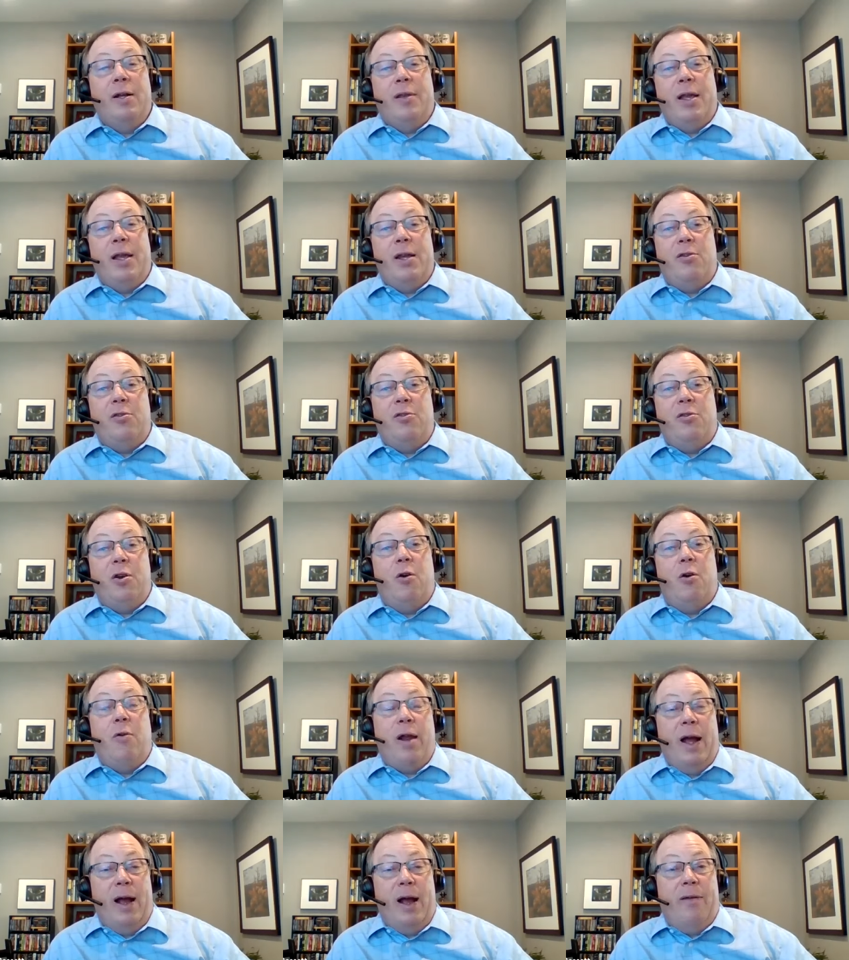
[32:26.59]
They
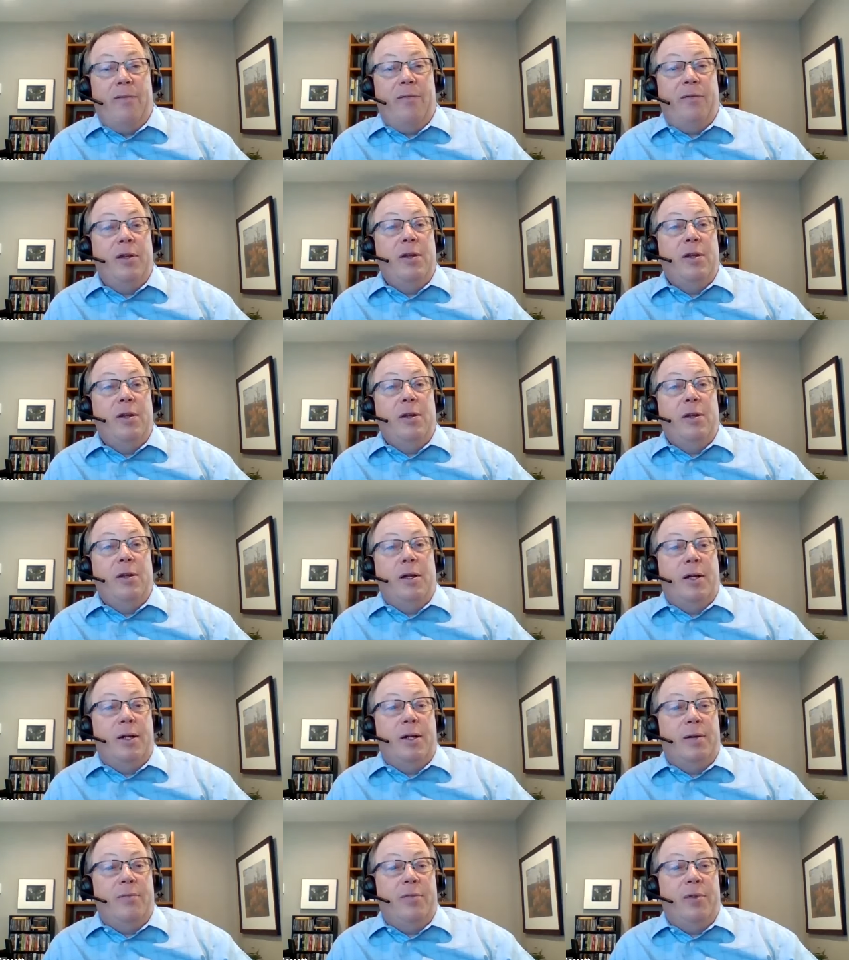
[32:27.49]
don't have
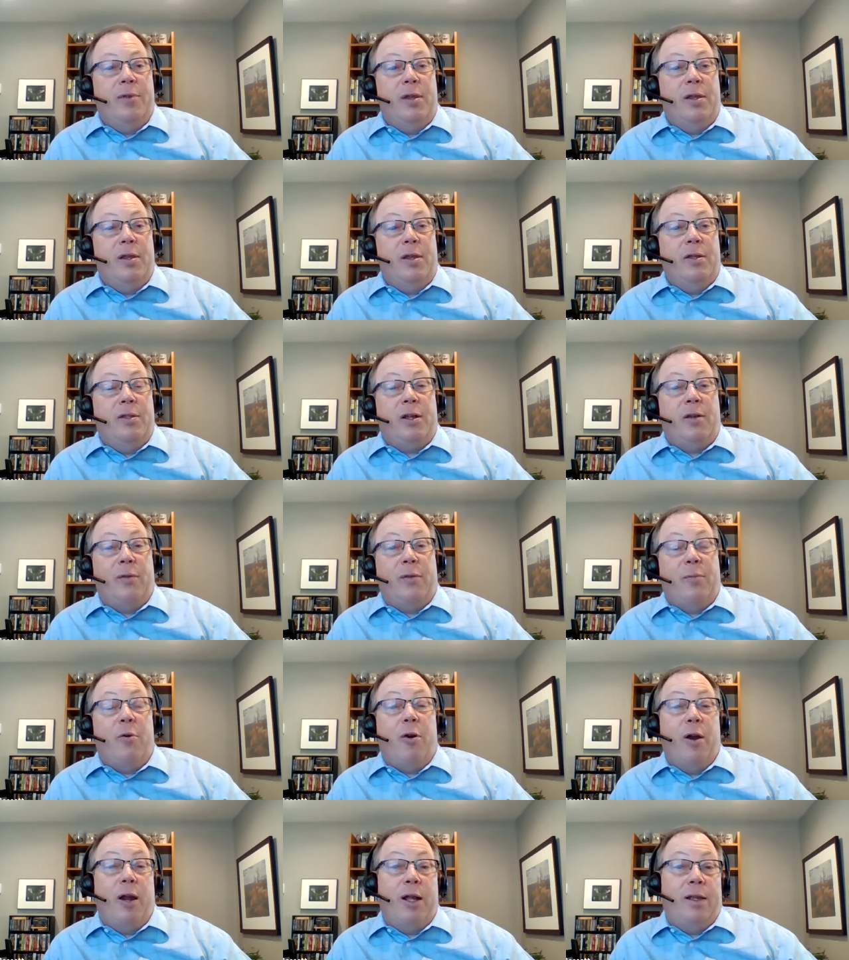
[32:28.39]
um, the
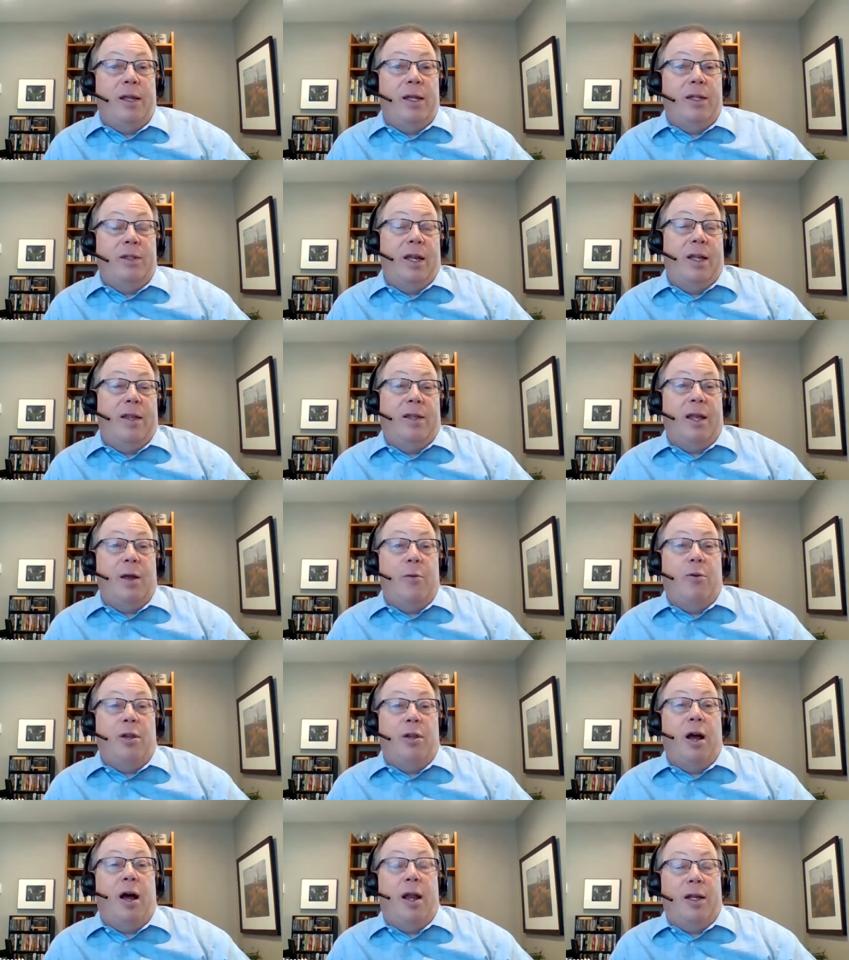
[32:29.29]
self-reporting, and they say that they
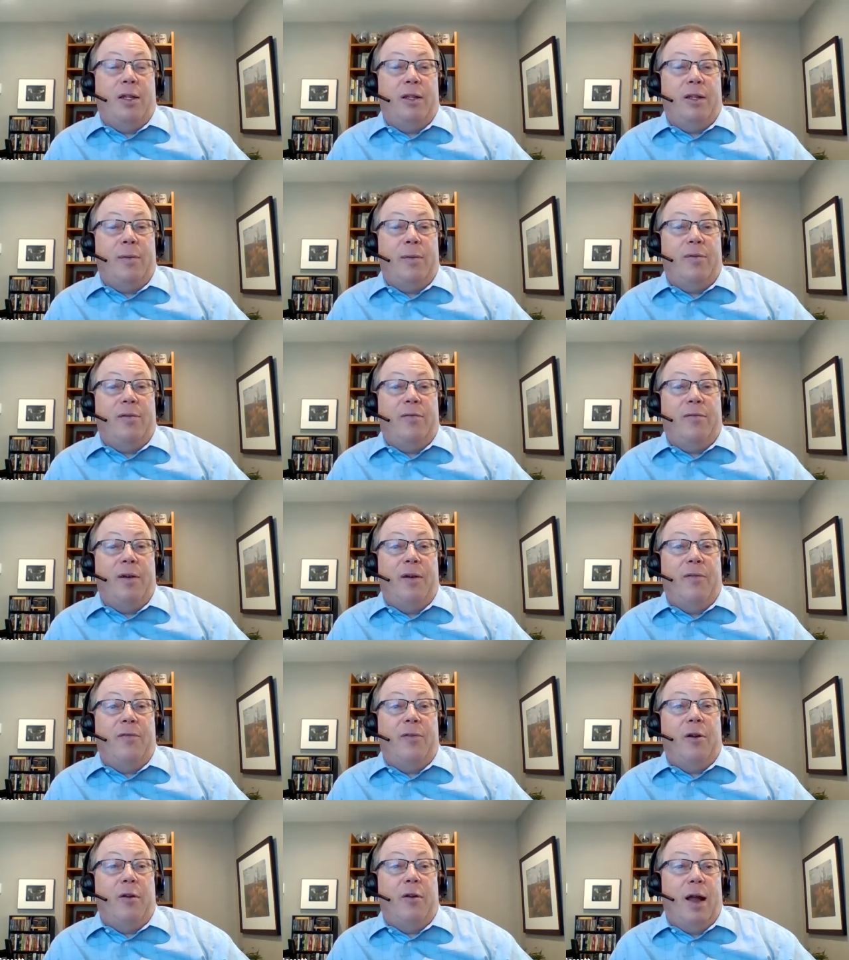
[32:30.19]
will not accept a, a
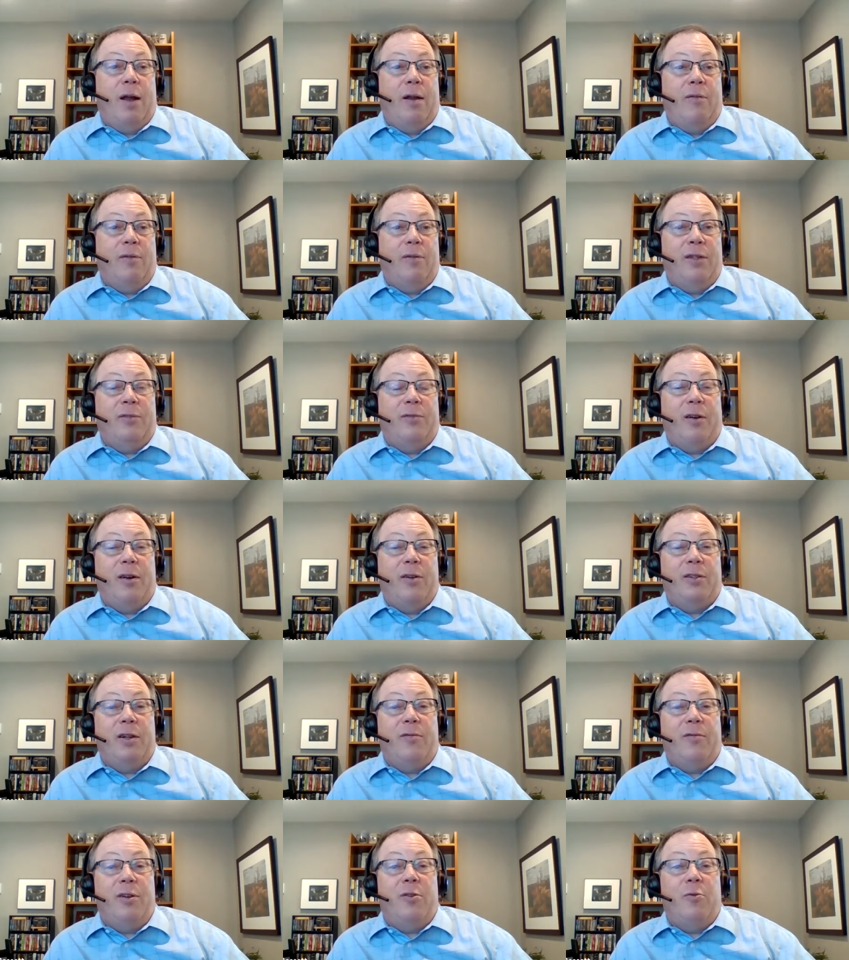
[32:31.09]
flow down of DFARS
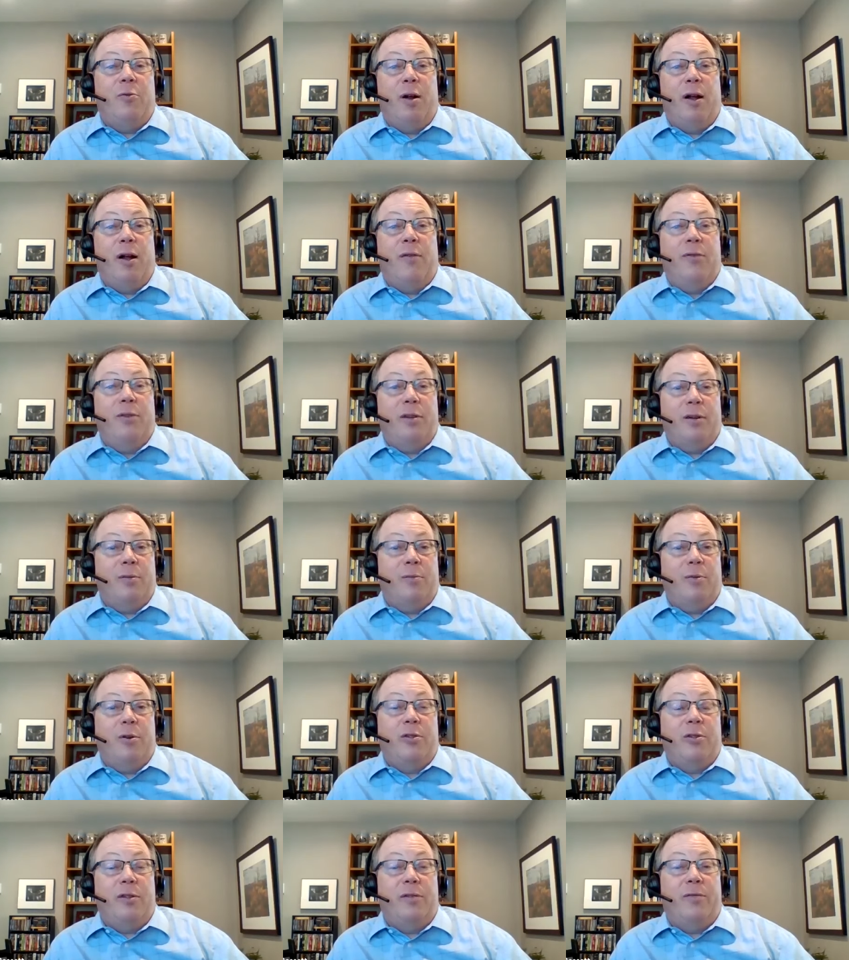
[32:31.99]
7012 in their
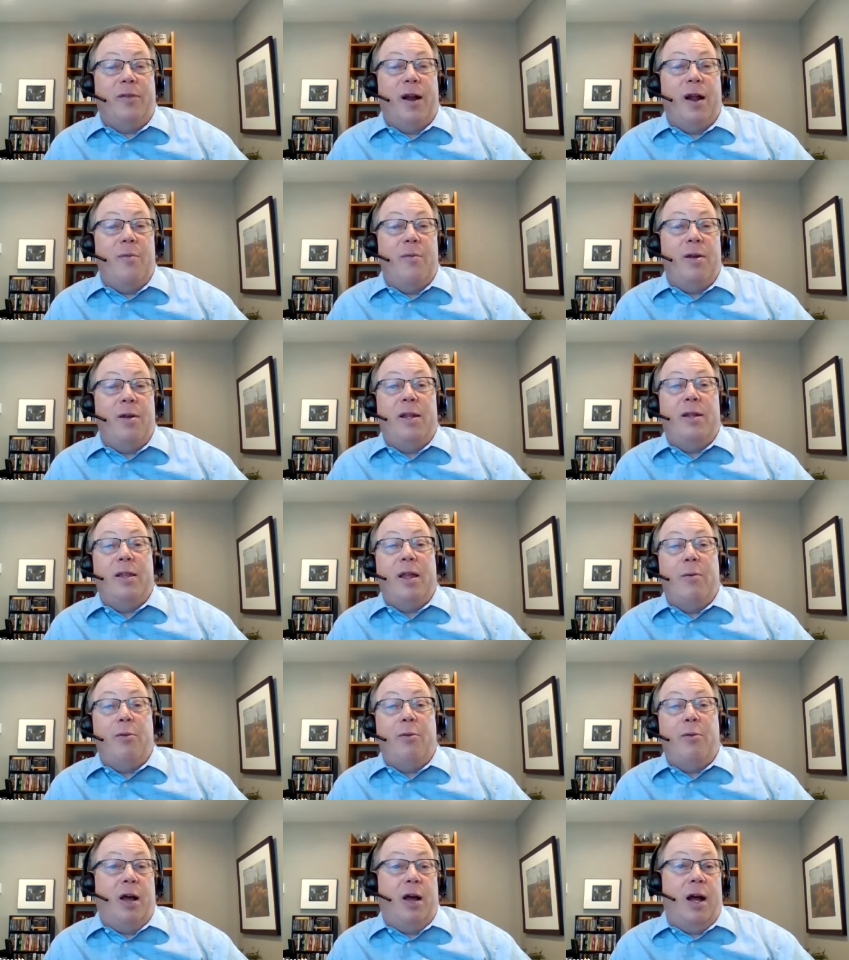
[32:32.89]
commercial environment, and
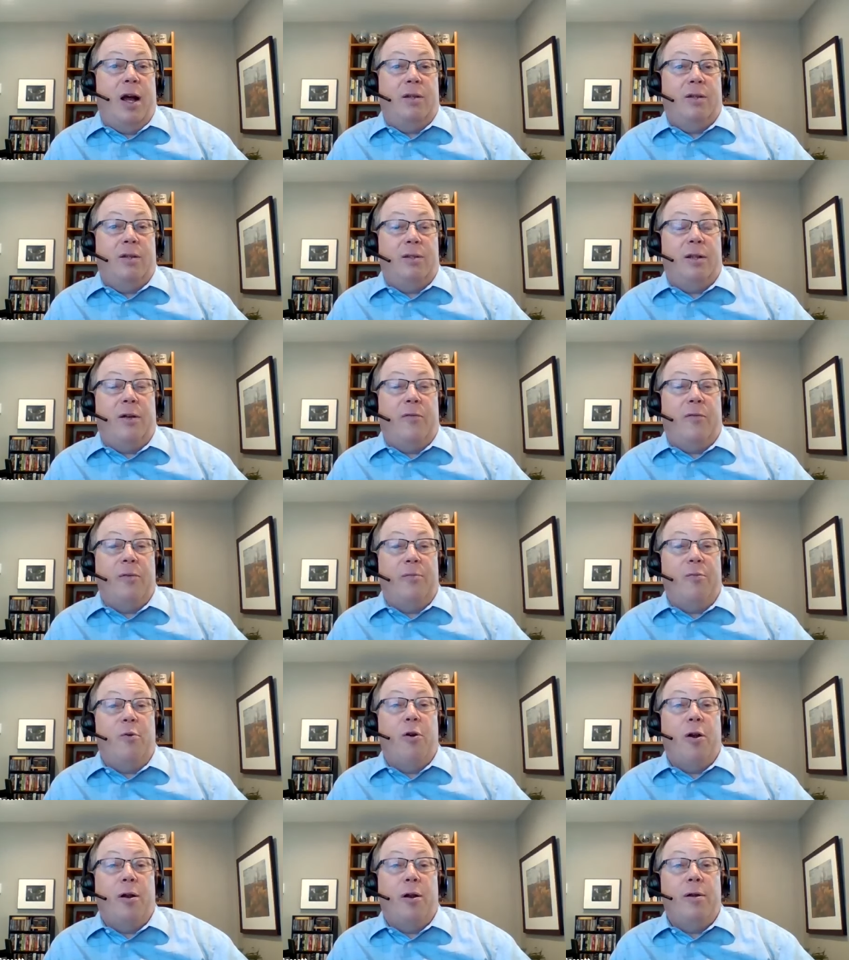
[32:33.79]
they will not
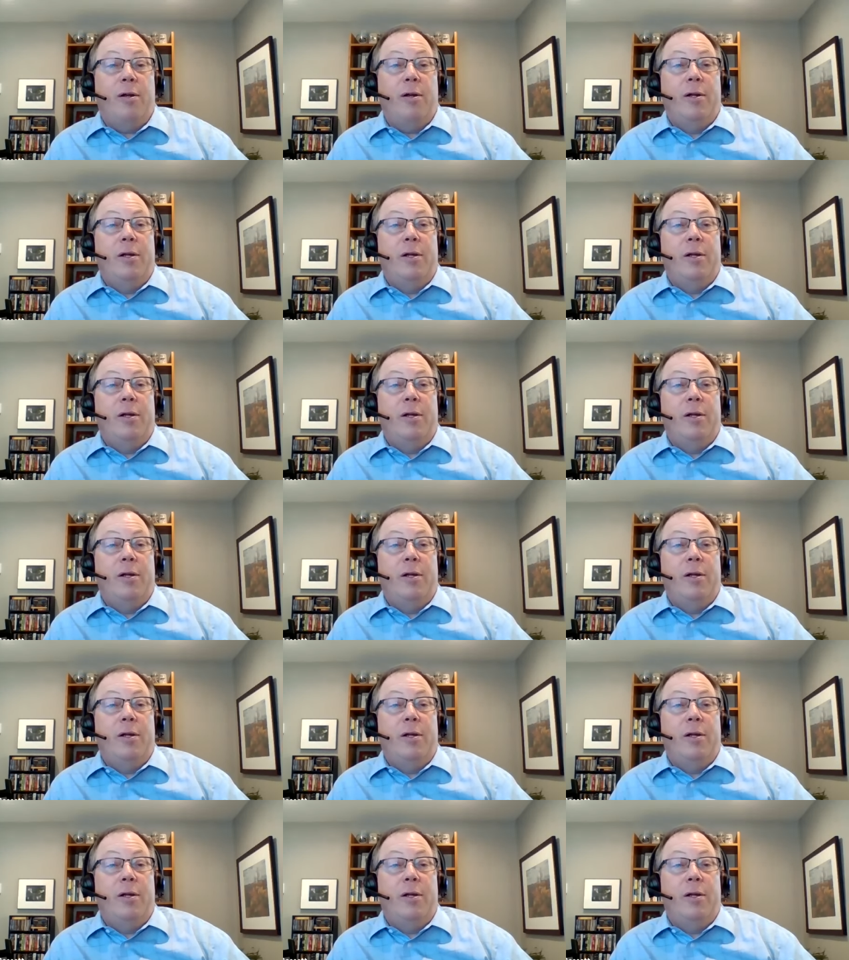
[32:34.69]
self-report